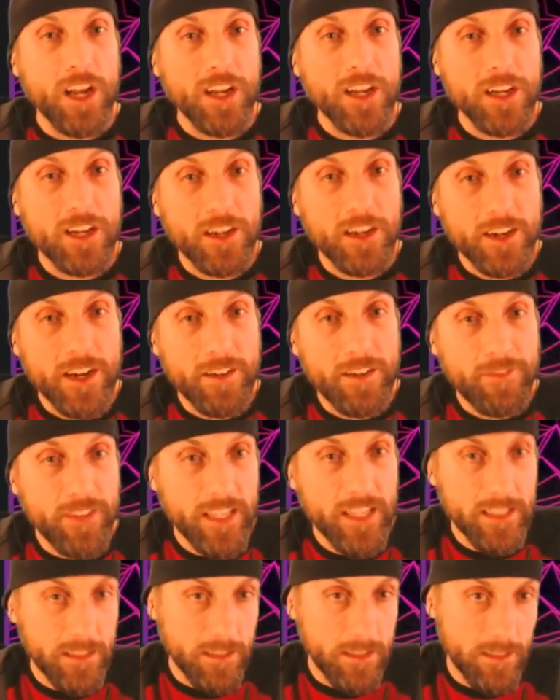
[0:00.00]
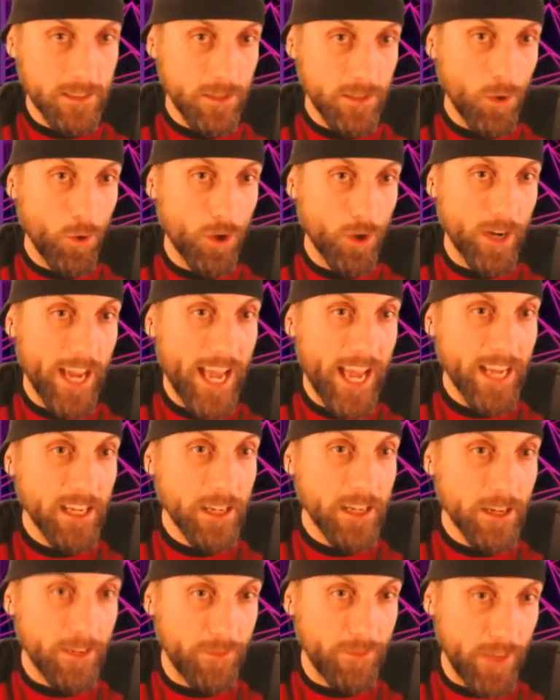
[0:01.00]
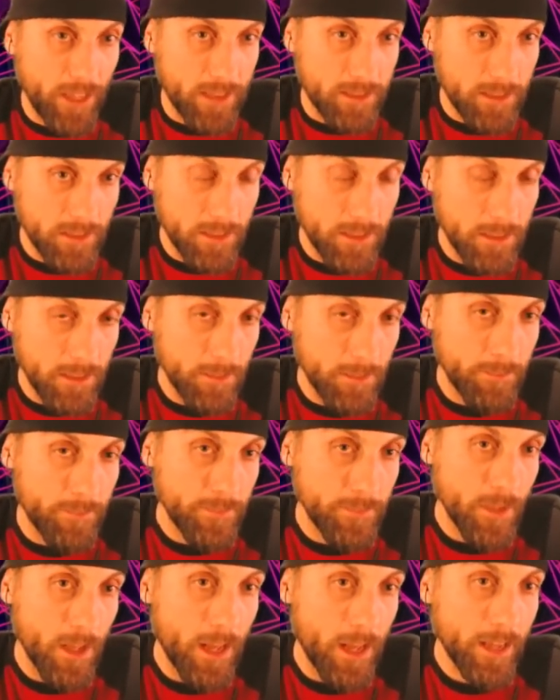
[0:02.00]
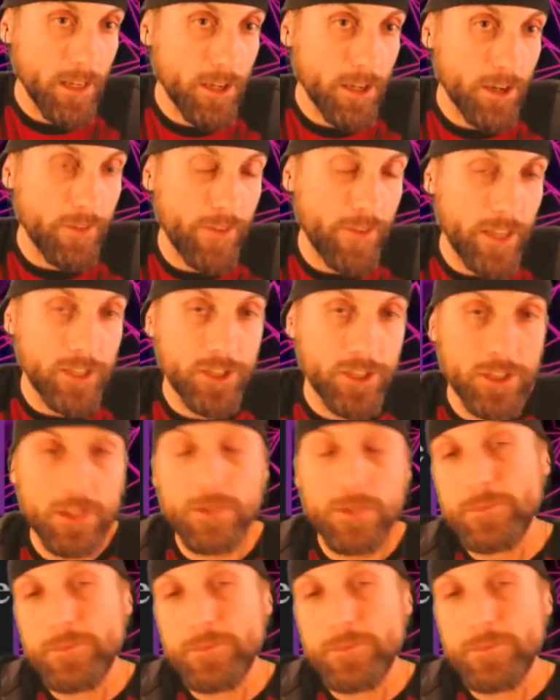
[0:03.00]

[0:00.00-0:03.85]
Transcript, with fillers: crevice or écrevisse, écrevisse,